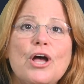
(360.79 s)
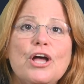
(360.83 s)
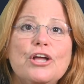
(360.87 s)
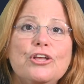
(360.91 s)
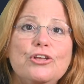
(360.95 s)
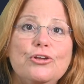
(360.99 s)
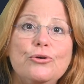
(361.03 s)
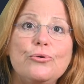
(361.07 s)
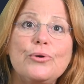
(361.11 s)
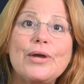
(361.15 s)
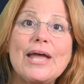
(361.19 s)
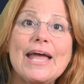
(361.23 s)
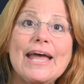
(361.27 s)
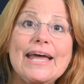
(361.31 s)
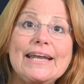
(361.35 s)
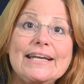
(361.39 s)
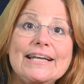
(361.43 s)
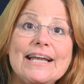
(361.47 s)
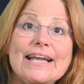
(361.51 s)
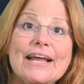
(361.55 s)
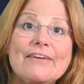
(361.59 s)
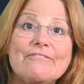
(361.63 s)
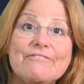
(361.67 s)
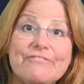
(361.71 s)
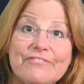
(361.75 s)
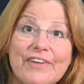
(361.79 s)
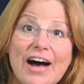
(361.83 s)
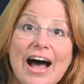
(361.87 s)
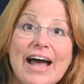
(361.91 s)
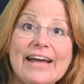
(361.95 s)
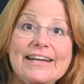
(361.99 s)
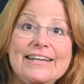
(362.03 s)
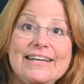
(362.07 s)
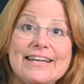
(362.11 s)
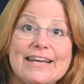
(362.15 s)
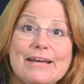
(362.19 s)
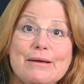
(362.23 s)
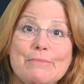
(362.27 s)
You can
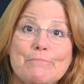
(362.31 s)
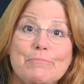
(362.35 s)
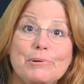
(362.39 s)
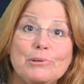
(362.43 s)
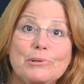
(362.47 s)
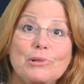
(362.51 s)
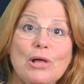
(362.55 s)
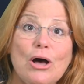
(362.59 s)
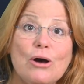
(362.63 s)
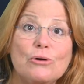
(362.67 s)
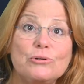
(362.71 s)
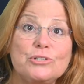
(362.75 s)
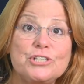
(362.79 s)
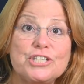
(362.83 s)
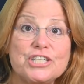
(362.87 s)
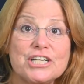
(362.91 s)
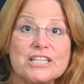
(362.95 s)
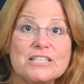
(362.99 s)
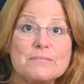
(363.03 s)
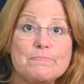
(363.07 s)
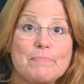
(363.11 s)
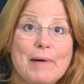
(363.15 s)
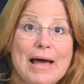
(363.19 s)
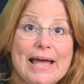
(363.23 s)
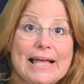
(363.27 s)
find it below just by